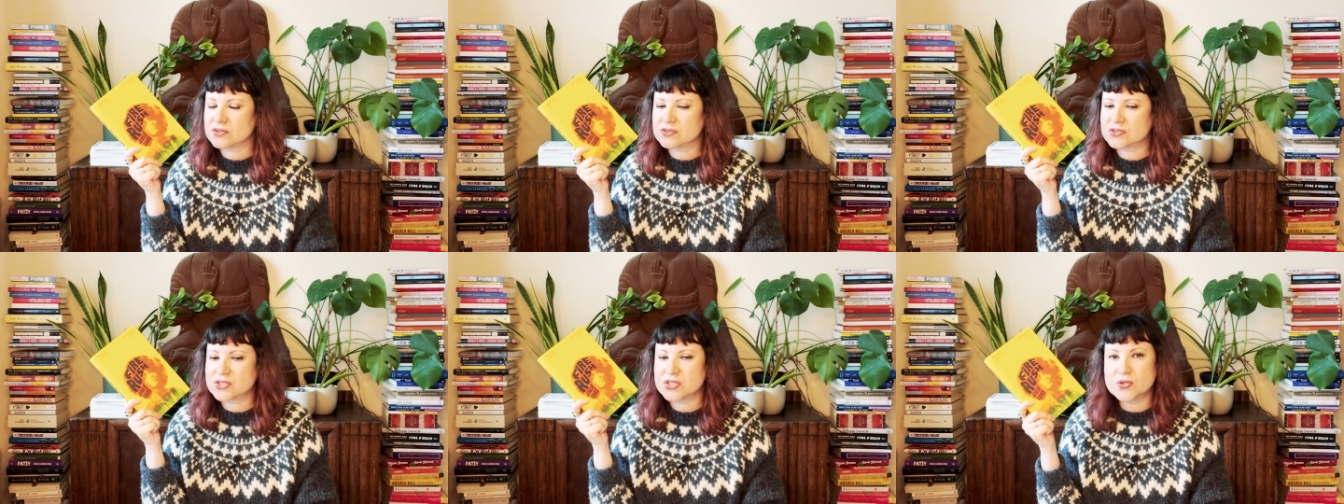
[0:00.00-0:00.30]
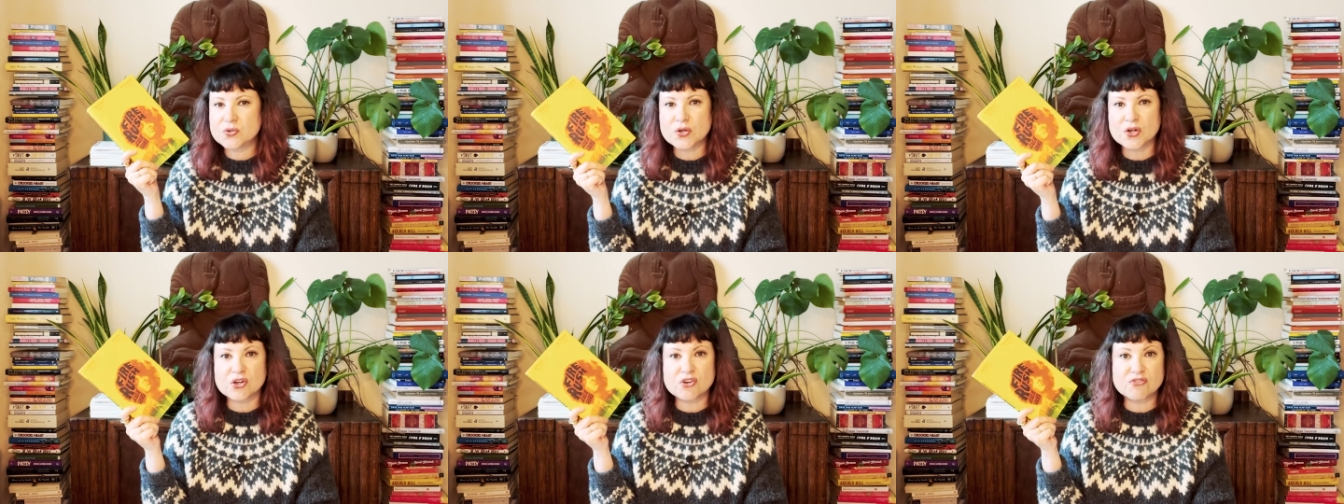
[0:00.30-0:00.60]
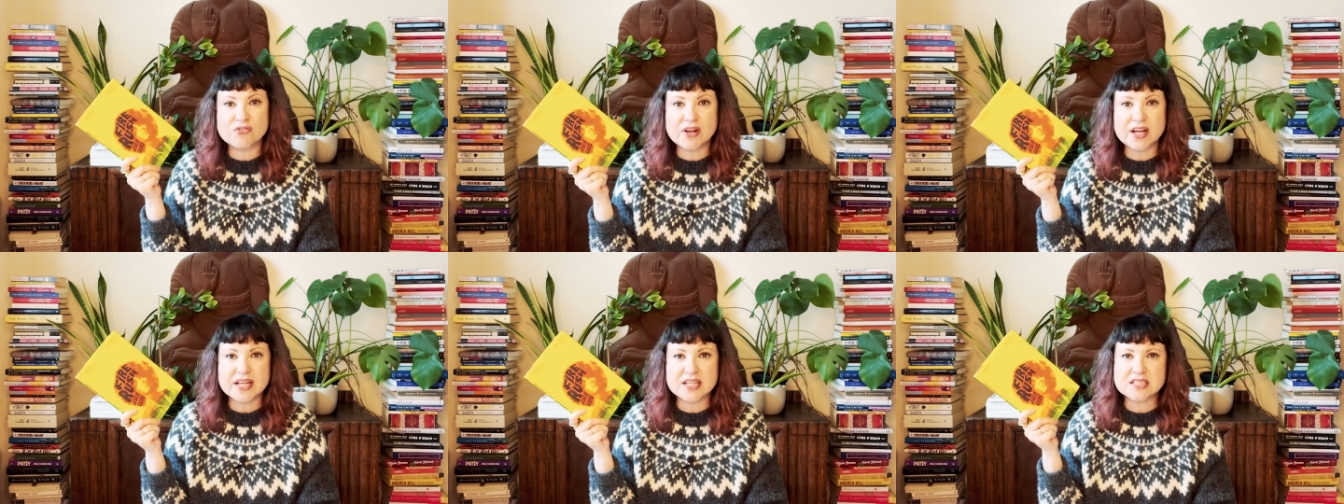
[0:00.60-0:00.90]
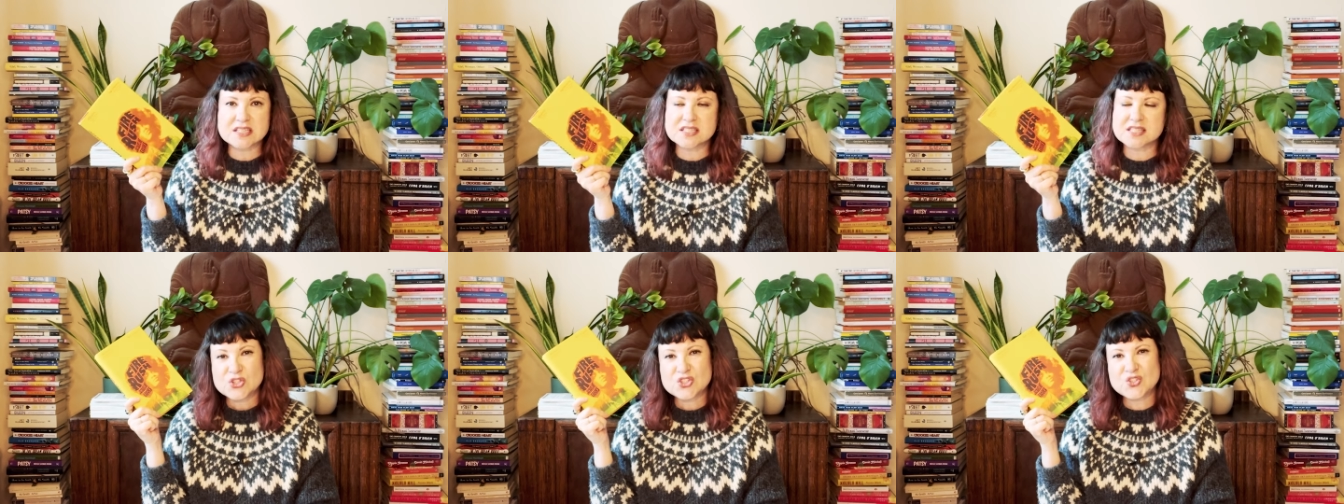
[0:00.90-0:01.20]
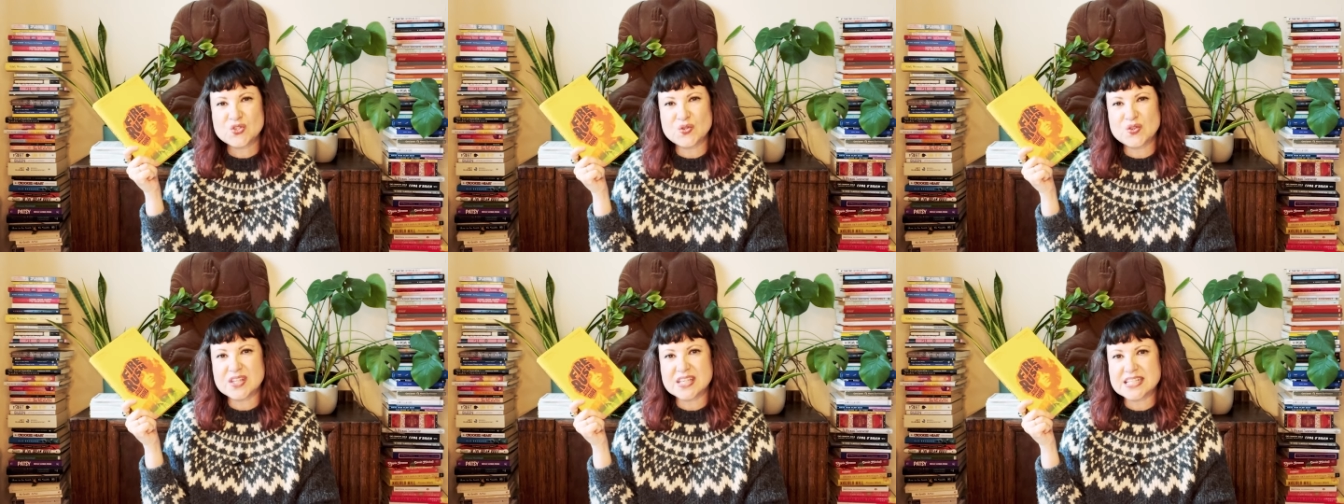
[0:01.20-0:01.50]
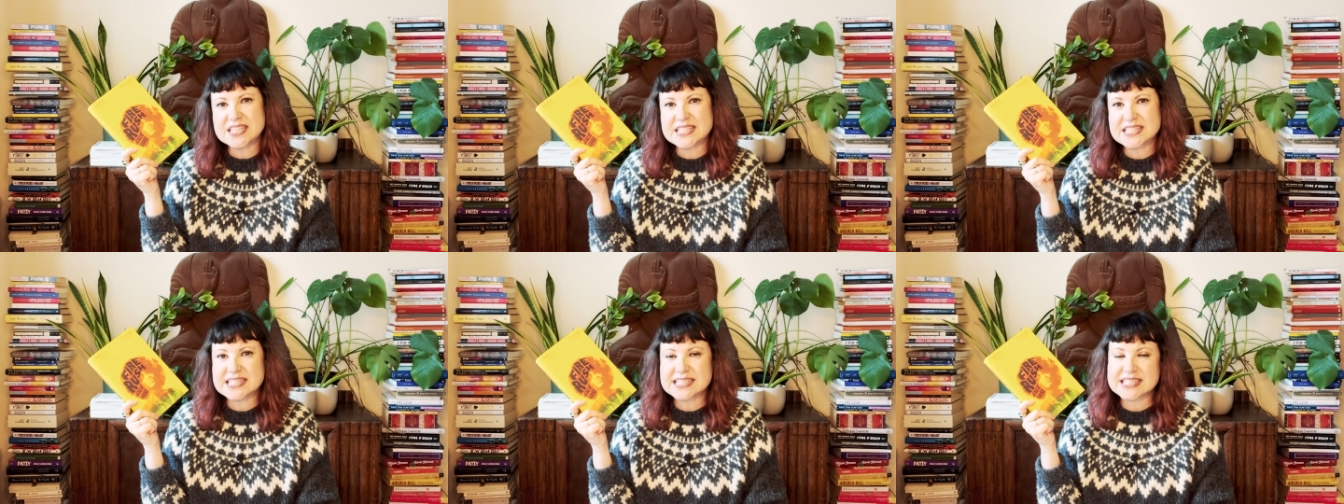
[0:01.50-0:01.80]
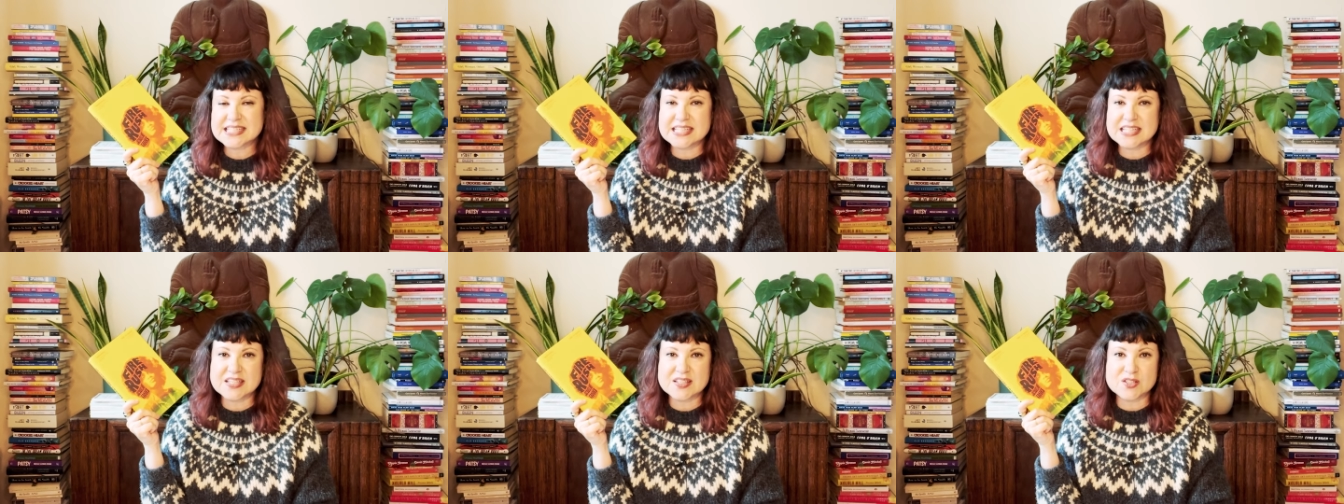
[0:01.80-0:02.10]
two girlfriends to these
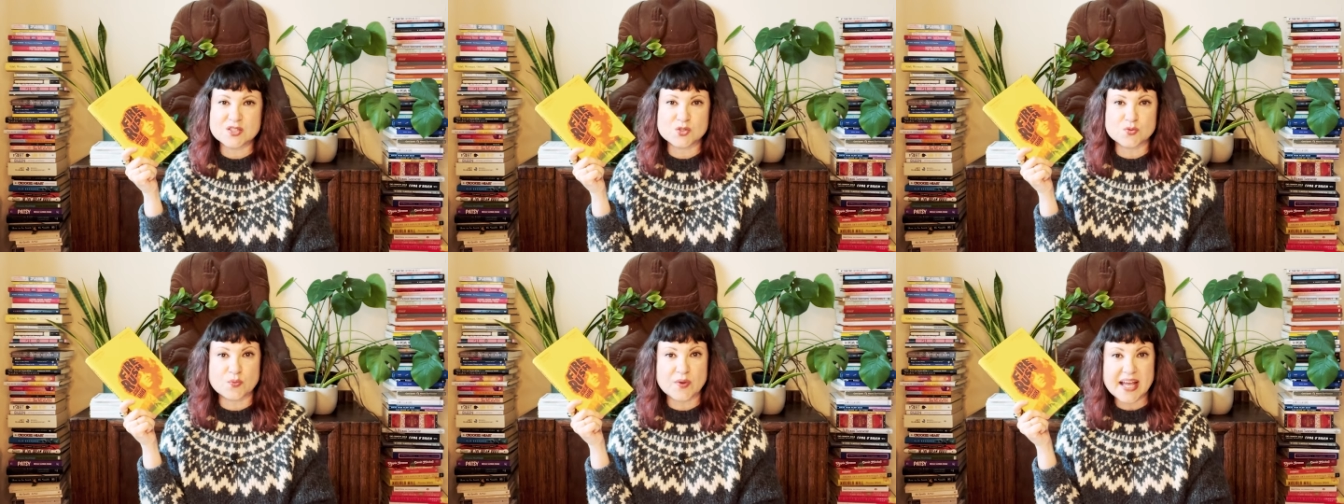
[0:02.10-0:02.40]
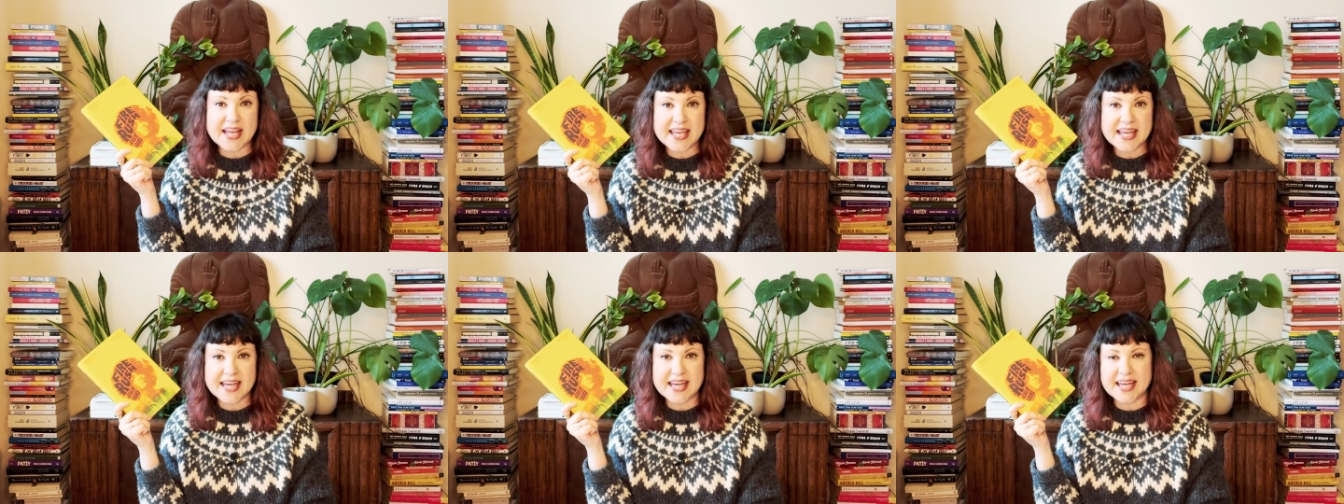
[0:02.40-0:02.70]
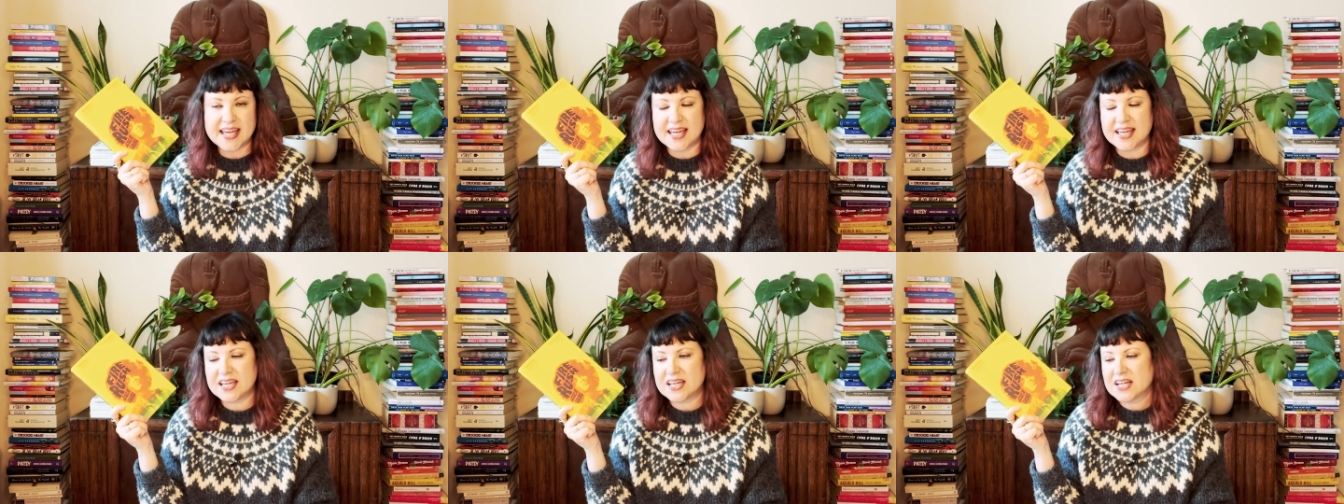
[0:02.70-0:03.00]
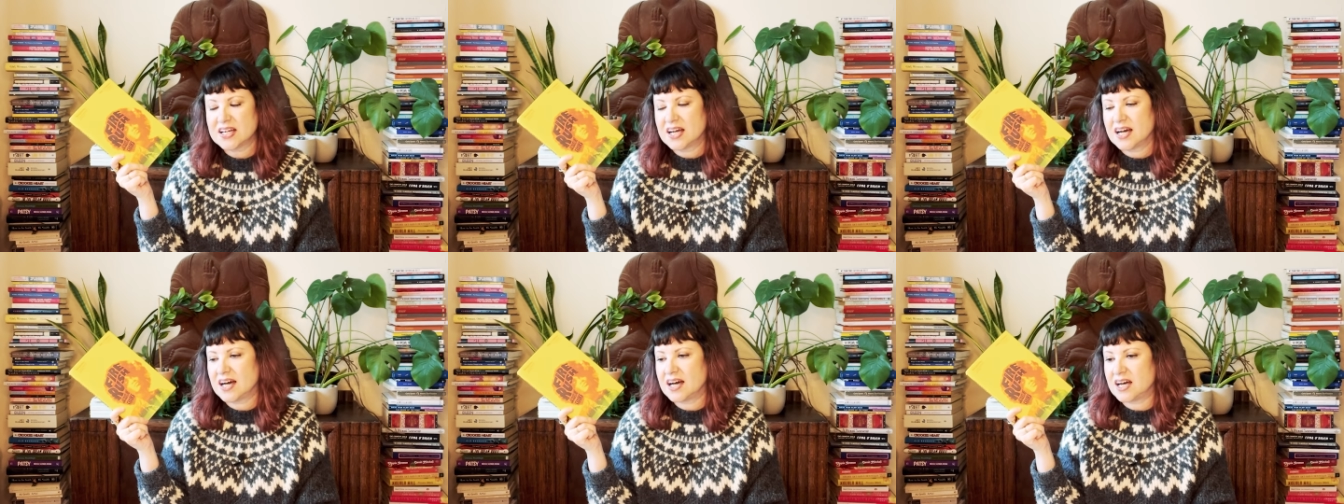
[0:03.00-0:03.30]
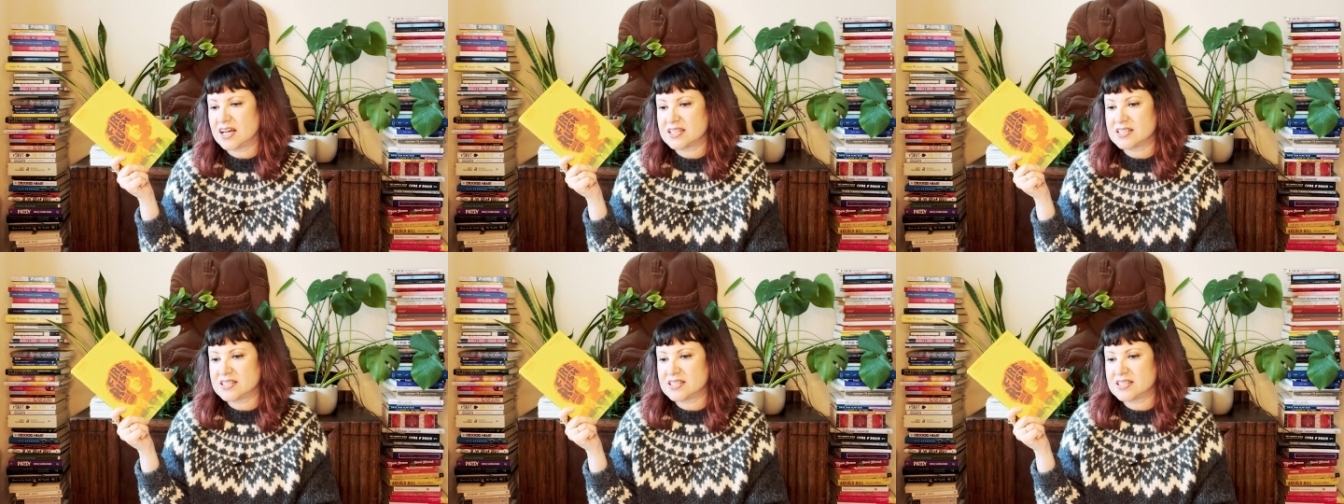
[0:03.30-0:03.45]
these reggae uh,